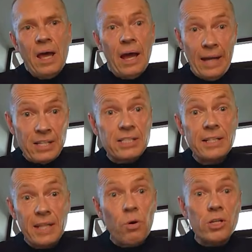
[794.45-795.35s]
And actually
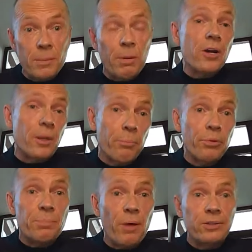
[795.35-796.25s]
there was a bloke, a
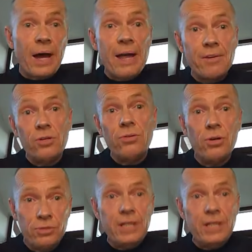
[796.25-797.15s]
British bloke, David, who,
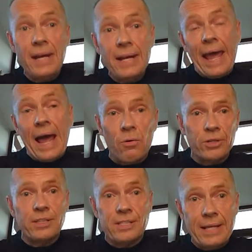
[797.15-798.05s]
who did hit a cow on
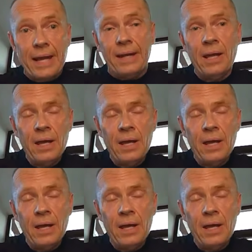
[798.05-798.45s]
a descent.